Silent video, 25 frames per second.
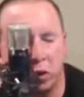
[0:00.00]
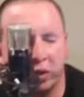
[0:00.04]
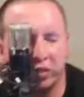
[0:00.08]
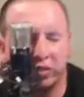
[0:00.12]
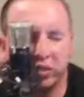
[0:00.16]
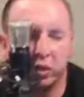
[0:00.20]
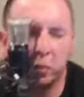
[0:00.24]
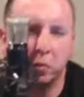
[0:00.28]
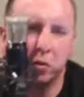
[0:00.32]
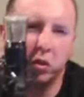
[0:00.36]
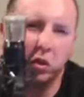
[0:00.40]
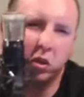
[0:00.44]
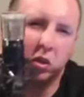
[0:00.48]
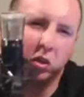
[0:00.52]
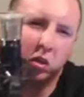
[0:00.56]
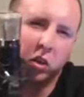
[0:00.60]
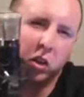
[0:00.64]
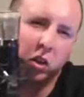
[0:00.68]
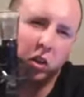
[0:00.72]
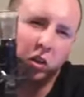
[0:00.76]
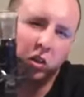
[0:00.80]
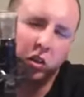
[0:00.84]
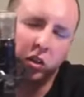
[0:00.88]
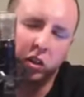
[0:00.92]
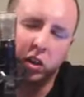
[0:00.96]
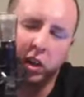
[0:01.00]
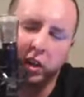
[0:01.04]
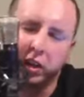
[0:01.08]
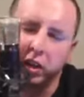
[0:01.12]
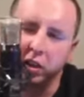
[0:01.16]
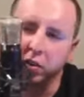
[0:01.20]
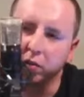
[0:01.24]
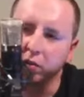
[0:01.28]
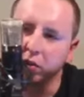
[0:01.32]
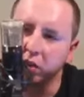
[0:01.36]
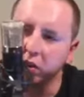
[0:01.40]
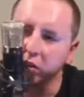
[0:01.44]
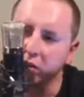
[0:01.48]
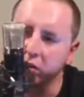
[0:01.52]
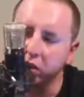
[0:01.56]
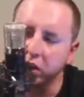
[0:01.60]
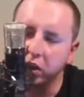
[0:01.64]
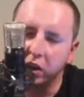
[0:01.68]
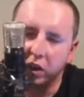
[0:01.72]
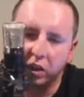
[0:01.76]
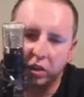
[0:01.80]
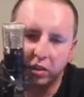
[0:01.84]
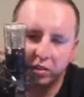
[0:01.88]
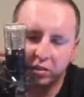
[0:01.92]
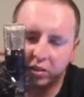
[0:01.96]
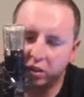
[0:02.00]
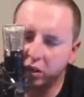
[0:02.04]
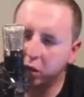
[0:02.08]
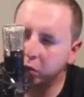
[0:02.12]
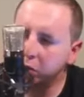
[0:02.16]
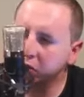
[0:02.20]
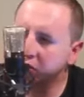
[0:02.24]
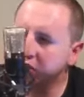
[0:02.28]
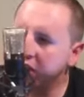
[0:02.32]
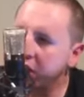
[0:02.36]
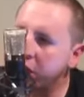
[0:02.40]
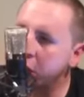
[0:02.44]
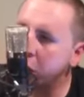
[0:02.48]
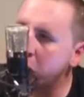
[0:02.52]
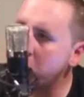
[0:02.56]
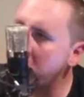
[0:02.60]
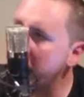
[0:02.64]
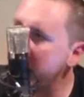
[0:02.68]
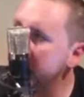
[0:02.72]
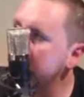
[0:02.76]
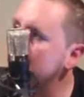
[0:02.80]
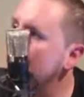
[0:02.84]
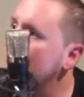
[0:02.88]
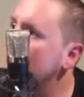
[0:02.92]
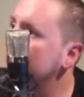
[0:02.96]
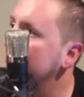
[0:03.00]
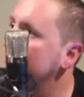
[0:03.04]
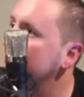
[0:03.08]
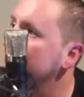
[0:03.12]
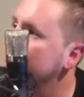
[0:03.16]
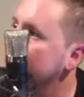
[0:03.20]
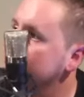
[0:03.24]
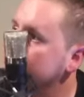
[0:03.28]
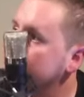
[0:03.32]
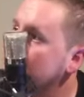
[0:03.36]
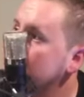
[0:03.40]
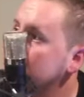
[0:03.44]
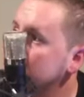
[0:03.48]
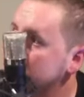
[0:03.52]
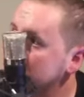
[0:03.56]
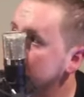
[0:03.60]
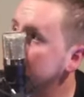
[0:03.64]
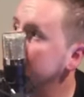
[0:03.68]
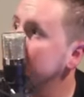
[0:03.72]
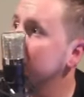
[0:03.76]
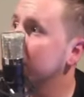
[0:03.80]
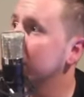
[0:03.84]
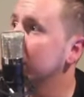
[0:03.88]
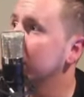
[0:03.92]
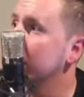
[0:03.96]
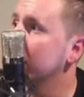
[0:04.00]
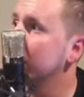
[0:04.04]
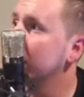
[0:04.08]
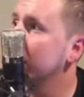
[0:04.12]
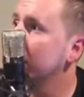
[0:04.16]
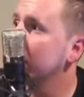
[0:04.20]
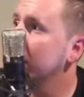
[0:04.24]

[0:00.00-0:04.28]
well, and some of the negative things. See, like we're saying, White Yardie is from Jamaica.